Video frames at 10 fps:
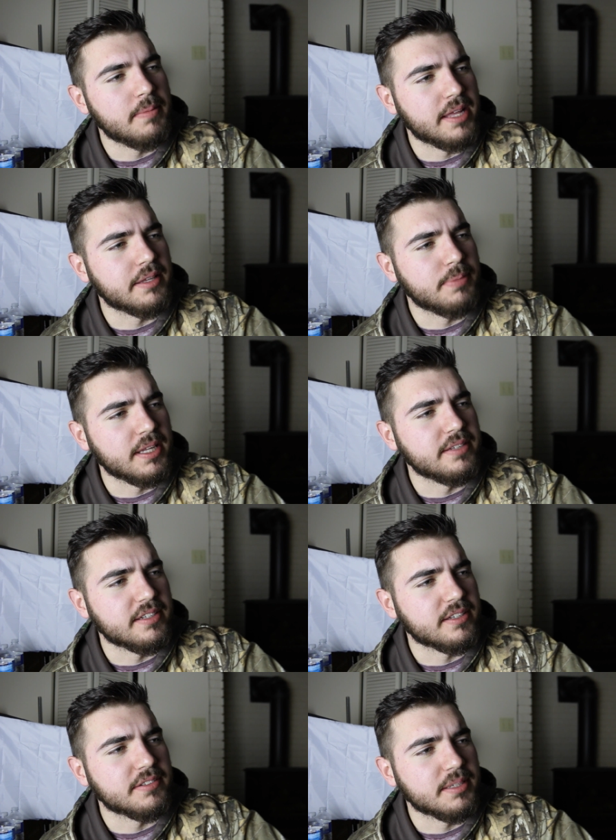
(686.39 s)
buy a plane
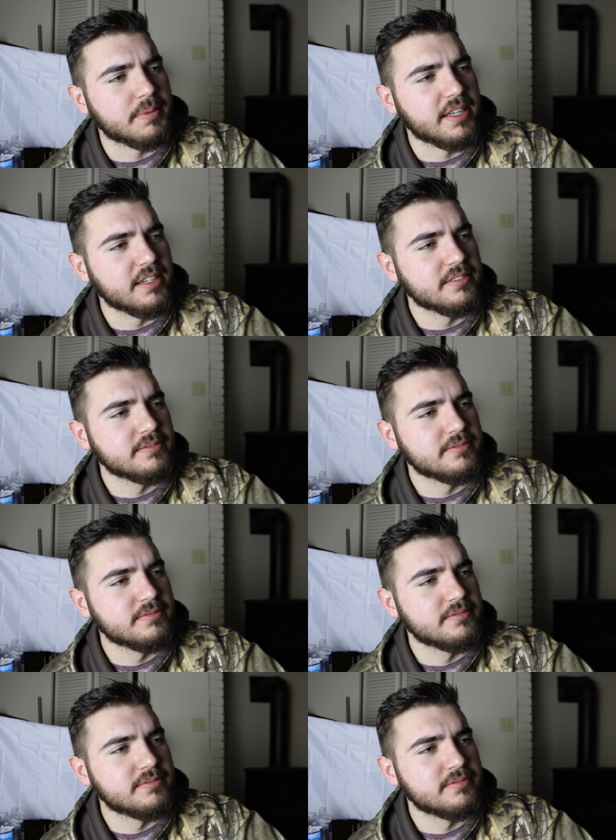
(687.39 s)
ticket or something, eh?
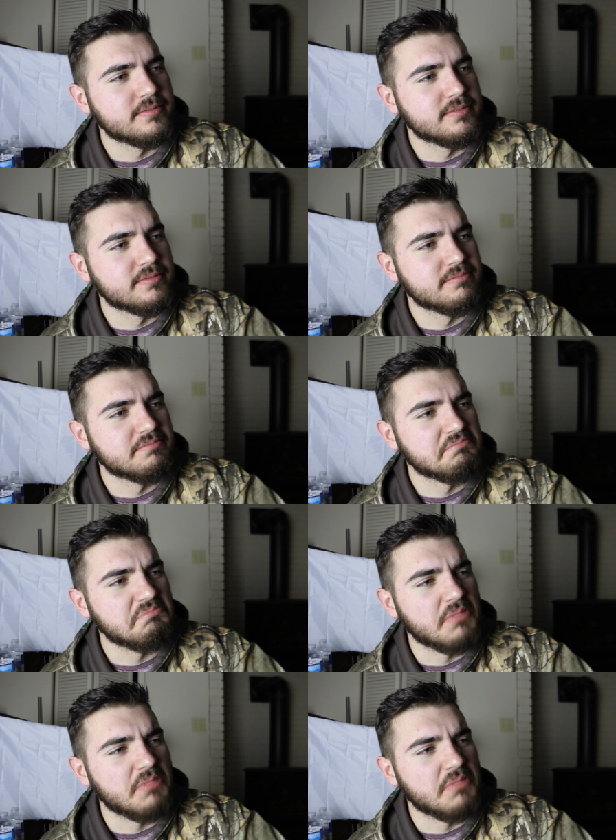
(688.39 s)
Probably, maybe.